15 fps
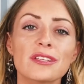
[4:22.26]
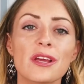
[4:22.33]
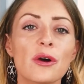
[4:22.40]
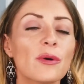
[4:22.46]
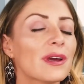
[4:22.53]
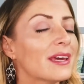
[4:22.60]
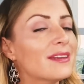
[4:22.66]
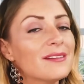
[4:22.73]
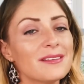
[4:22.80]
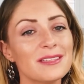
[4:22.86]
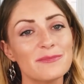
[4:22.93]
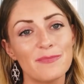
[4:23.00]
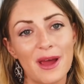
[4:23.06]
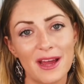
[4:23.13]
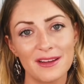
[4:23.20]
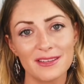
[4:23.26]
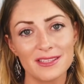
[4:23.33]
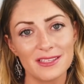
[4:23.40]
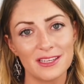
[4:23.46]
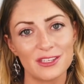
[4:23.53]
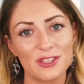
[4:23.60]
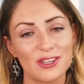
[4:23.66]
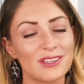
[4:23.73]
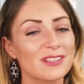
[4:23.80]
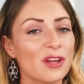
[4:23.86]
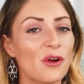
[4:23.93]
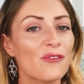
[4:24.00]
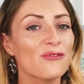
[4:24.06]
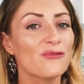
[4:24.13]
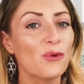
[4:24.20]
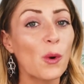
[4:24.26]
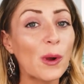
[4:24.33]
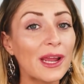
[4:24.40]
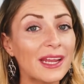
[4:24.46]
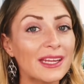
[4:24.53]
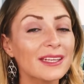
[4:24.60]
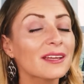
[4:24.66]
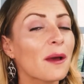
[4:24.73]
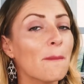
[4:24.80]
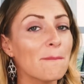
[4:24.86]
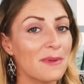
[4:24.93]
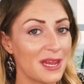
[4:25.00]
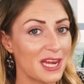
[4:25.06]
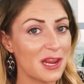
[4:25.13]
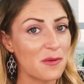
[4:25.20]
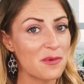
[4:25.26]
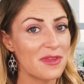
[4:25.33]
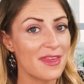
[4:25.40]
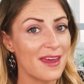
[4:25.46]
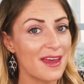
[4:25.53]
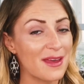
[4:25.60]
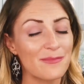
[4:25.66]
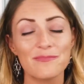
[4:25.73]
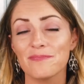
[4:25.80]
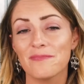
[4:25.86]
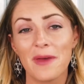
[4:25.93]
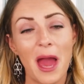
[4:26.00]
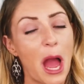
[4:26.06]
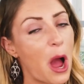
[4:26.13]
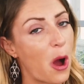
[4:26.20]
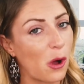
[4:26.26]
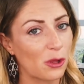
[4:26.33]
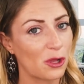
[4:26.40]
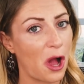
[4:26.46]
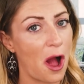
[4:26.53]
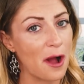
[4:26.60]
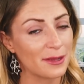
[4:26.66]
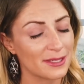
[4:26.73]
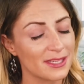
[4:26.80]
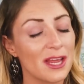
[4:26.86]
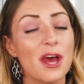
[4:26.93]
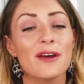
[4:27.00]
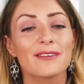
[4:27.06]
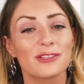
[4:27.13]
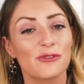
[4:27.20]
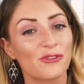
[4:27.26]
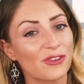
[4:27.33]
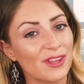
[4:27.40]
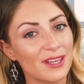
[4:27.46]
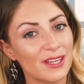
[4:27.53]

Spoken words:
So it is best to just avoid competing with them at all costs. So for